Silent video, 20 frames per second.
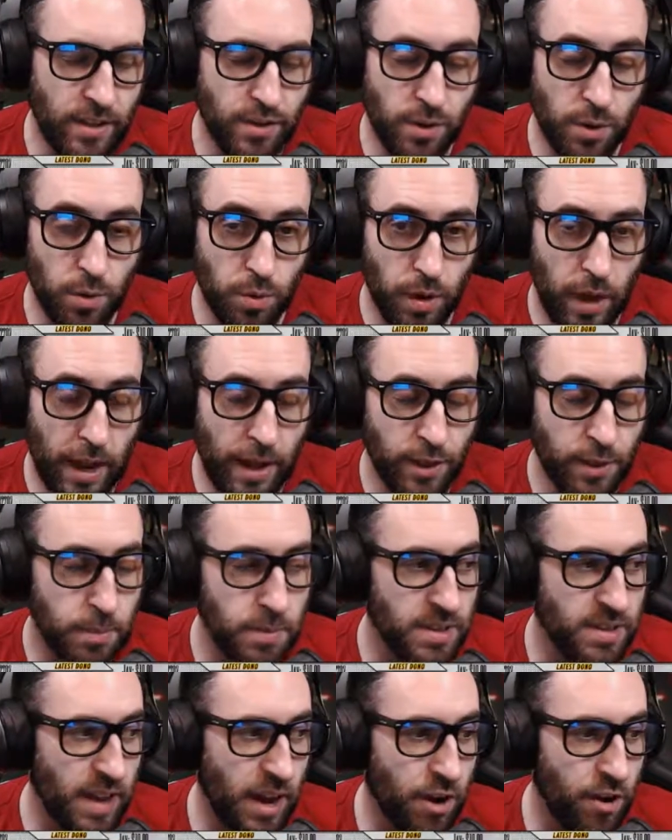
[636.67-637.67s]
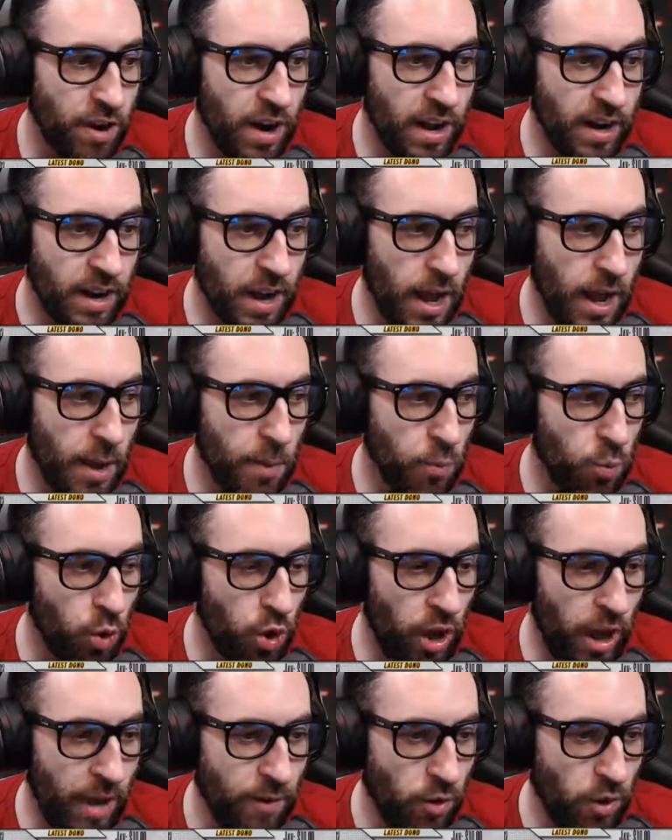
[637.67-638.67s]
So AnthemInsider.com
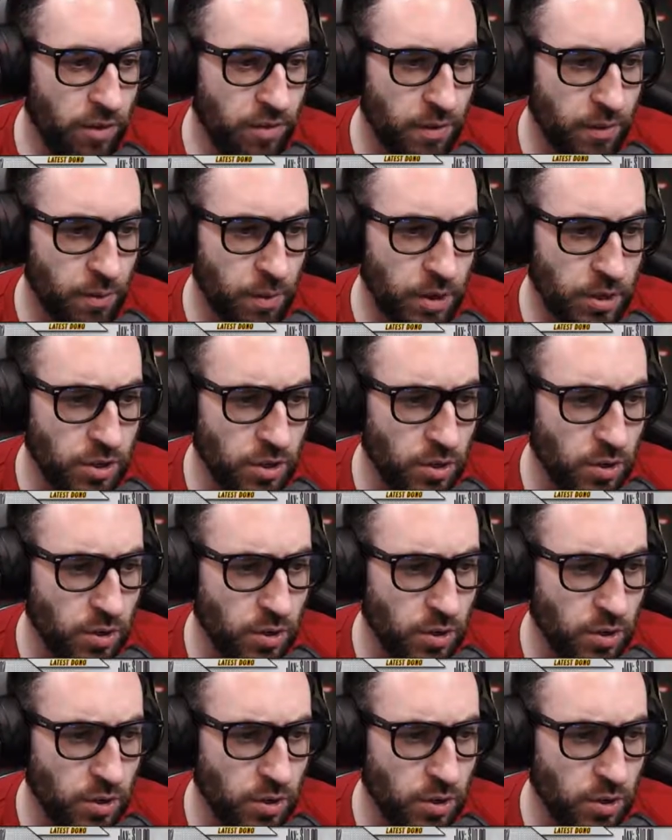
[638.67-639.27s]
will have all this information.